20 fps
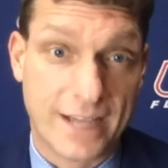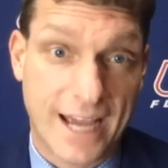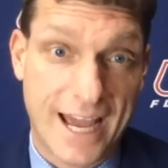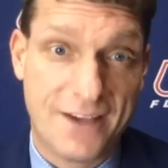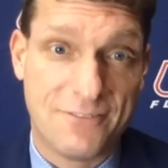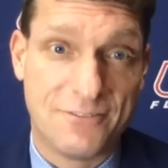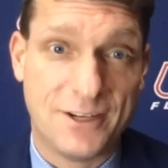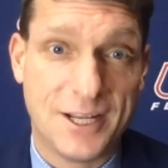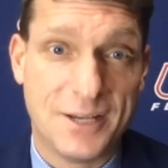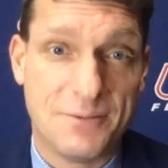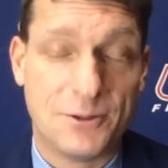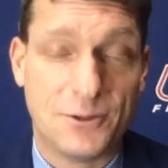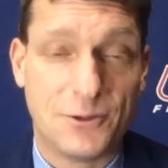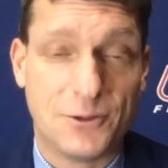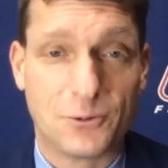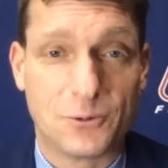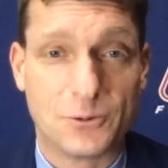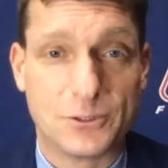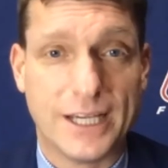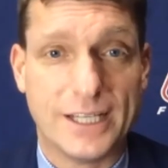having him in the
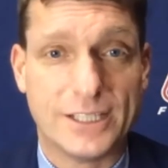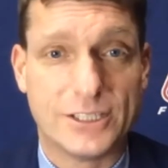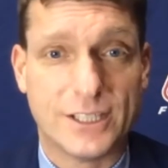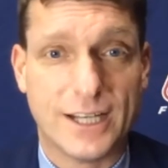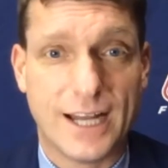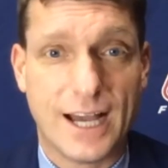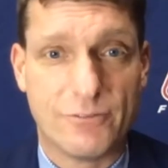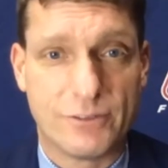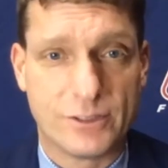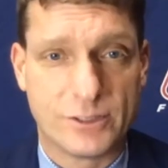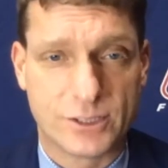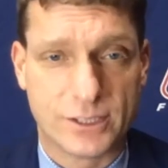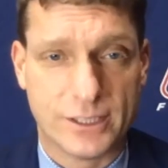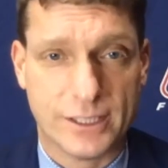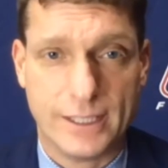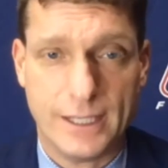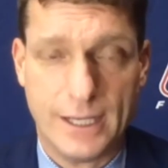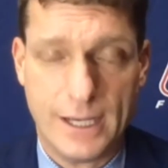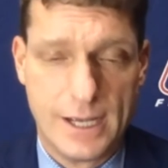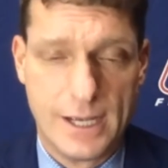rotation,
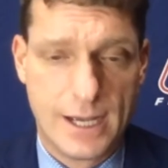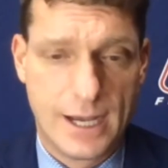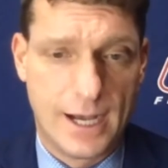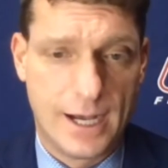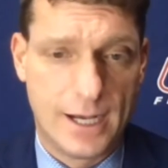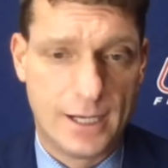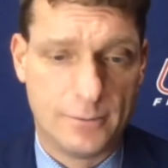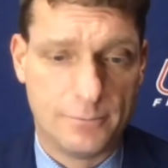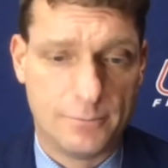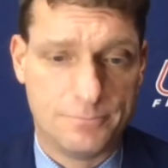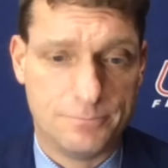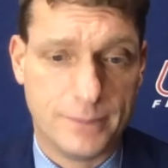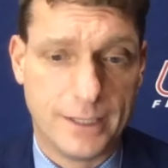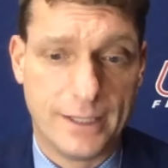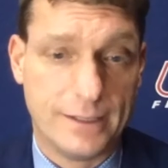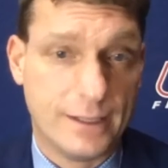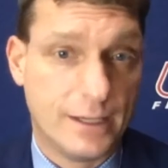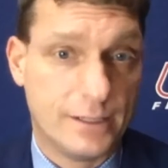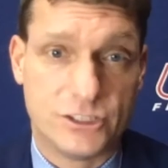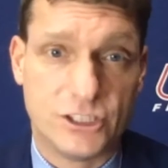obviously, um,
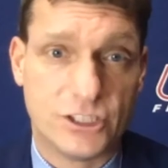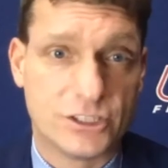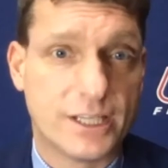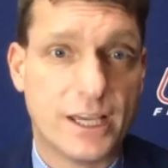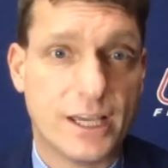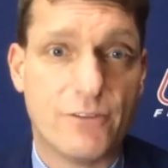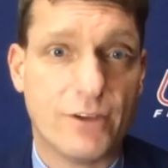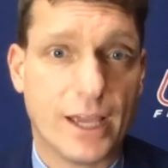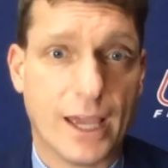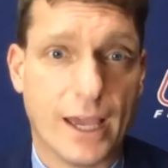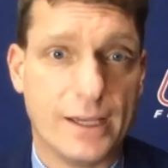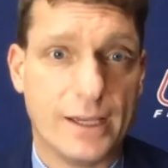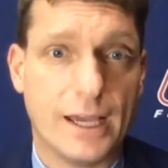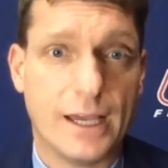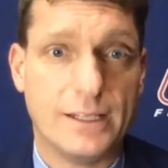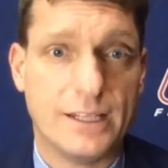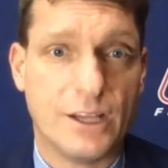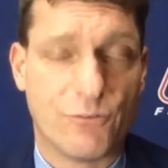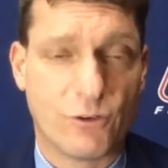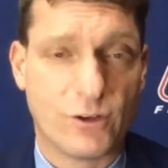and then just giving a,
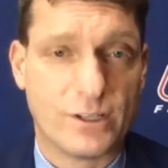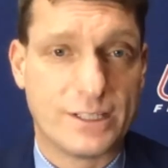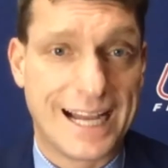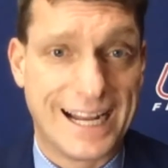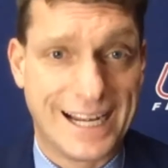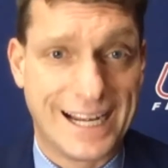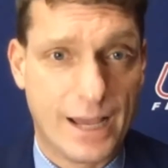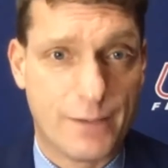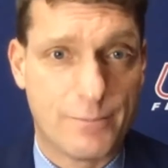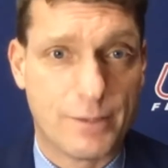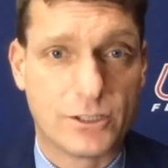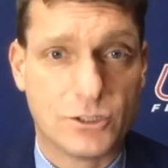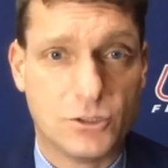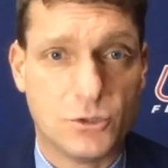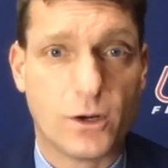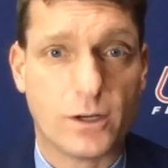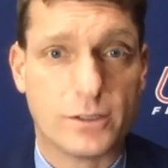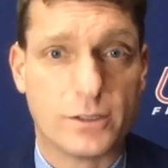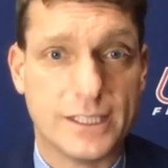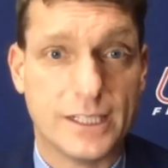a, different dynamic
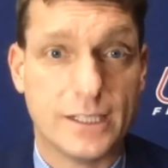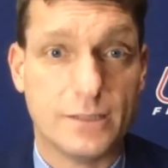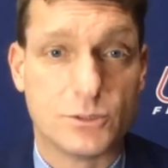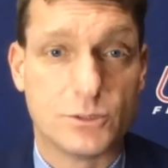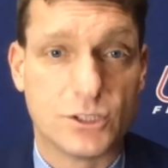to our team.